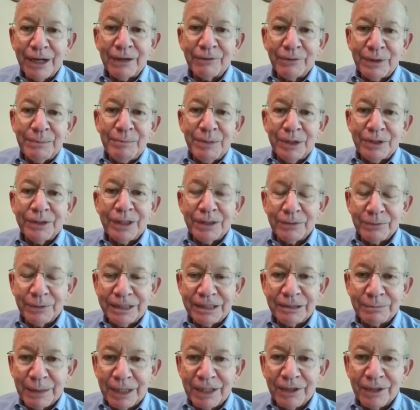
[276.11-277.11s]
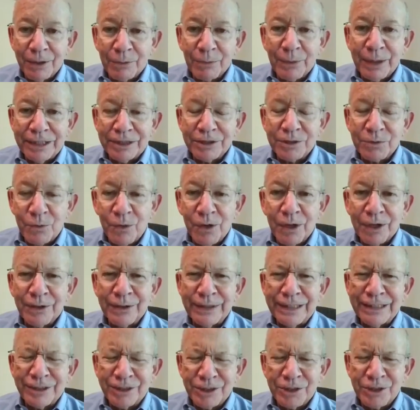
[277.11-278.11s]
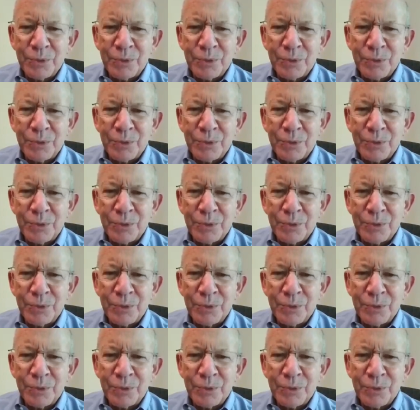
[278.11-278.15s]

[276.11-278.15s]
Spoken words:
Every million we spend on wastewater is